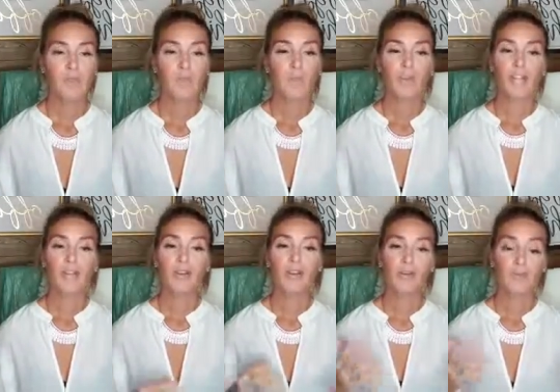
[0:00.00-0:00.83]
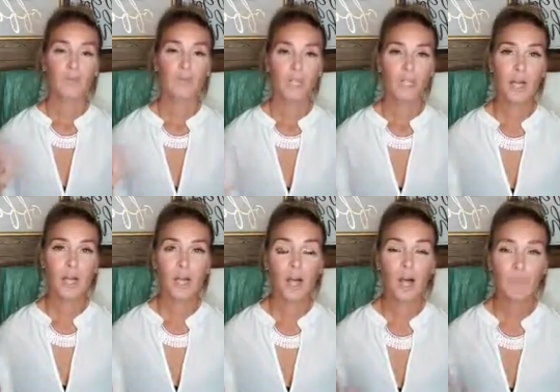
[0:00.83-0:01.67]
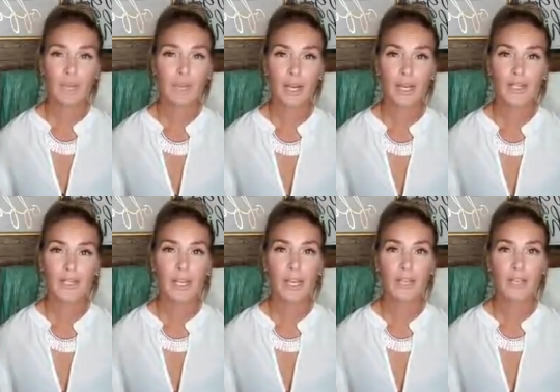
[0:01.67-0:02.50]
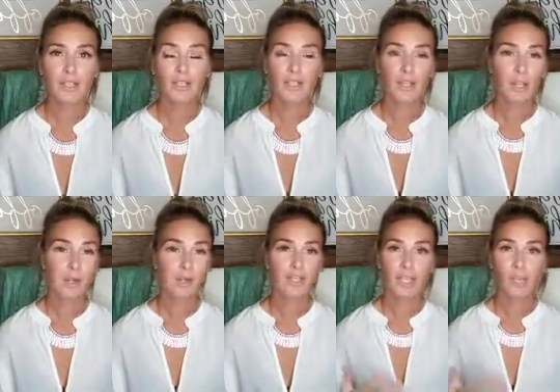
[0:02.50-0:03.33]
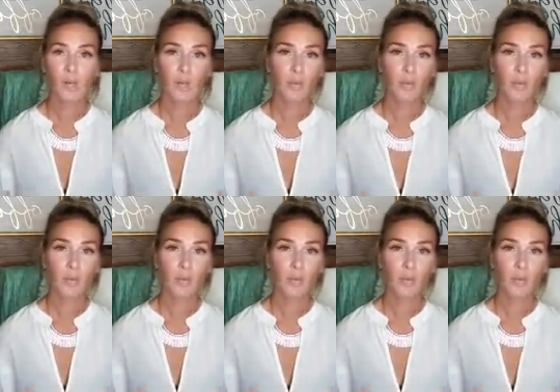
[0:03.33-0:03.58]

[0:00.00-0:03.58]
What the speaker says: We learn how to optimize and set up your